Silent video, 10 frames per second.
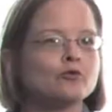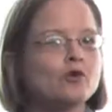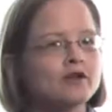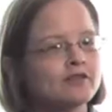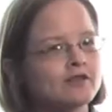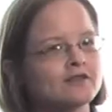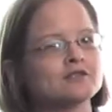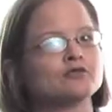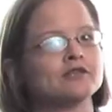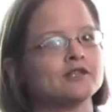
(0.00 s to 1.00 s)
One thing
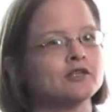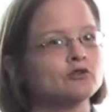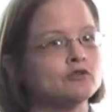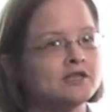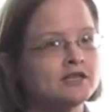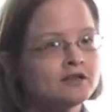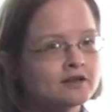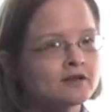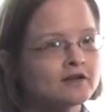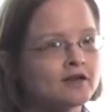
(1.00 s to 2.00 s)
that's really unique
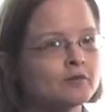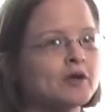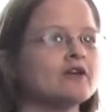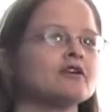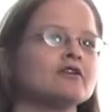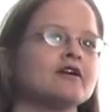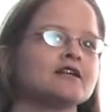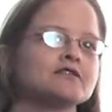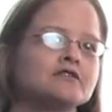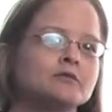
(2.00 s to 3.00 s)
about
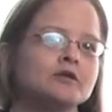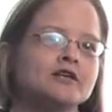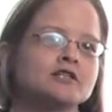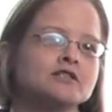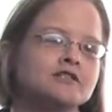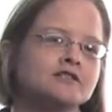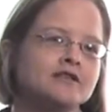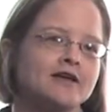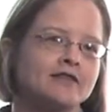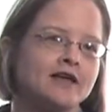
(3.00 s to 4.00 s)
interactive simulations is
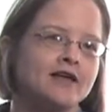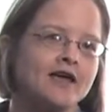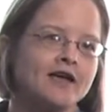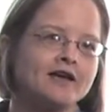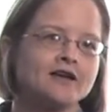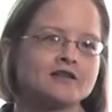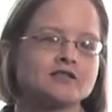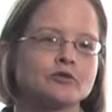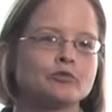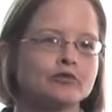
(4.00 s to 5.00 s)
that they can
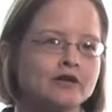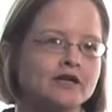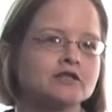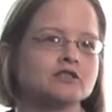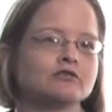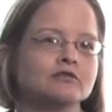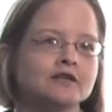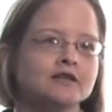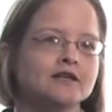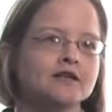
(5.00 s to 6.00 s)
actually bridge a
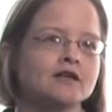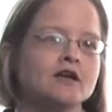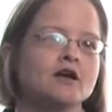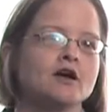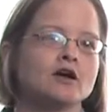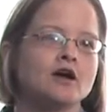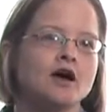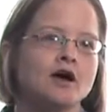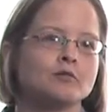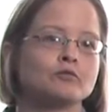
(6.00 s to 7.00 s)
really
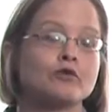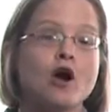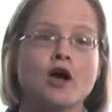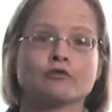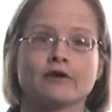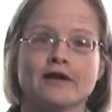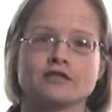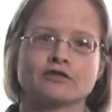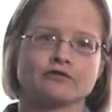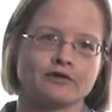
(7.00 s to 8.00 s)
um, broad
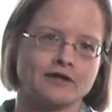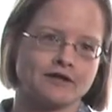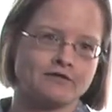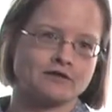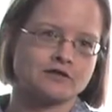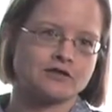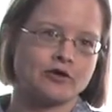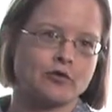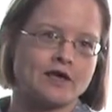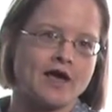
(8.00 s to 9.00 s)
range of grade levels.
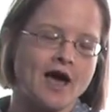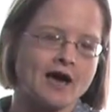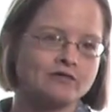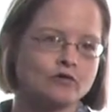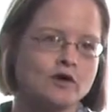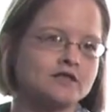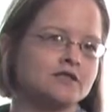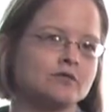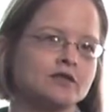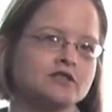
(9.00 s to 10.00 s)
So we have one
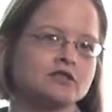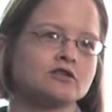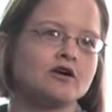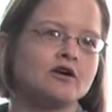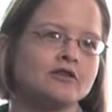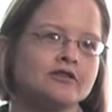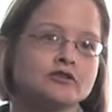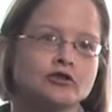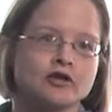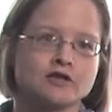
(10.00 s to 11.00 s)
simulation called the
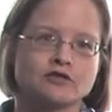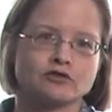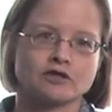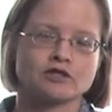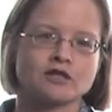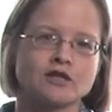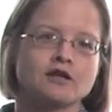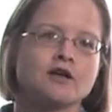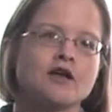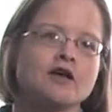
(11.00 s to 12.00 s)
Circuit Construction
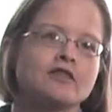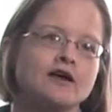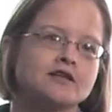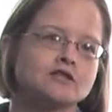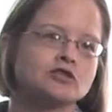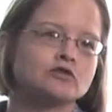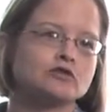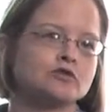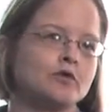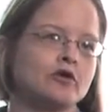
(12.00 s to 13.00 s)
Kit that is
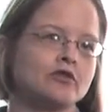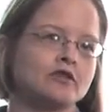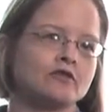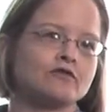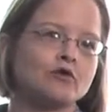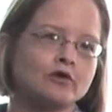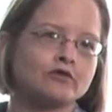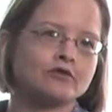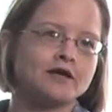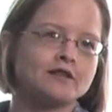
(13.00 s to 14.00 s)
used both at the
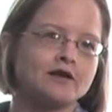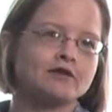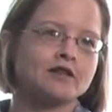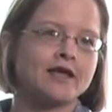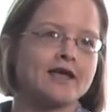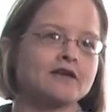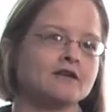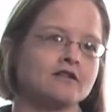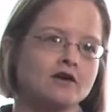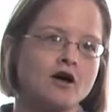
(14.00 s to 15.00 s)
fourth grade level and
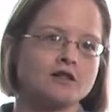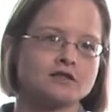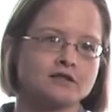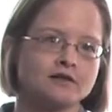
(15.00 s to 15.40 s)
at the college